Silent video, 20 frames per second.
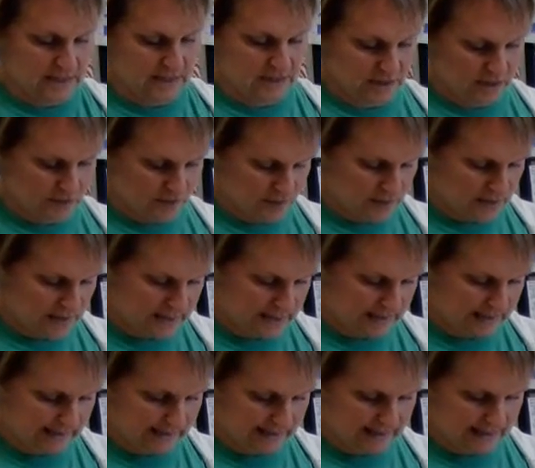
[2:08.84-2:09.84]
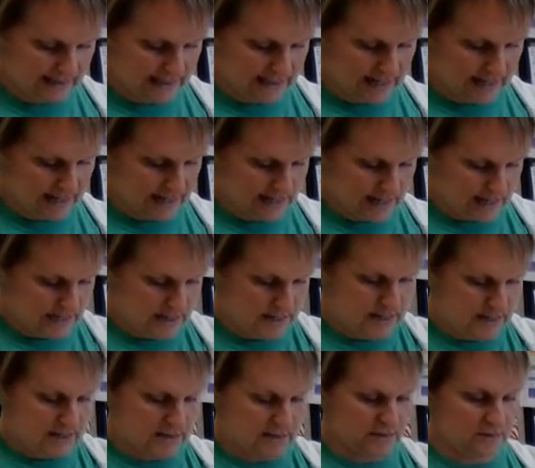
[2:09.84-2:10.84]
so they
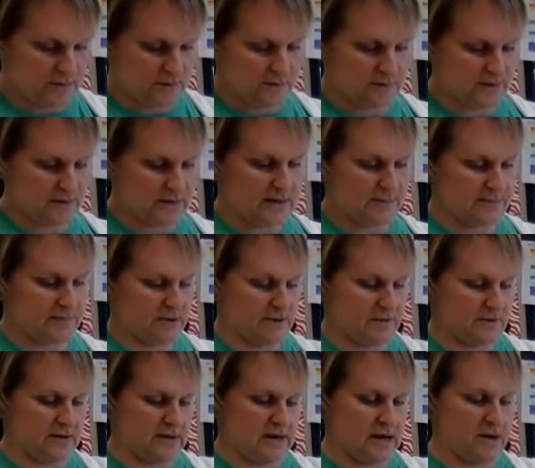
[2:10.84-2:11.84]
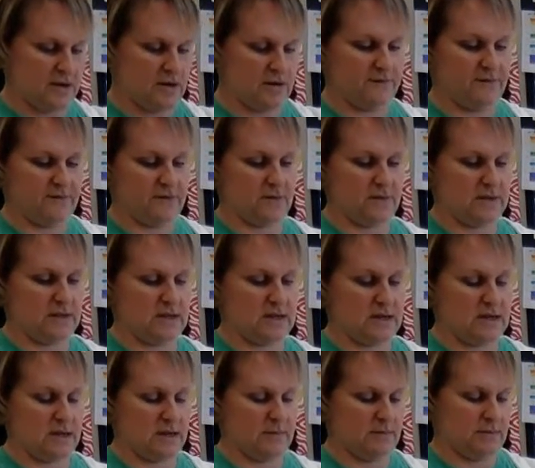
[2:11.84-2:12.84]
stay. Wrap it around a few
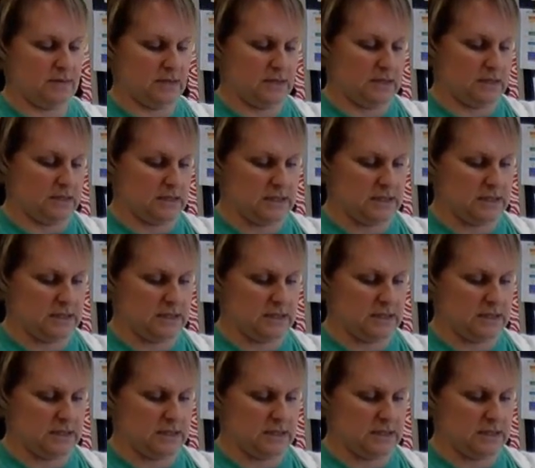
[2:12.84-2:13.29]
times.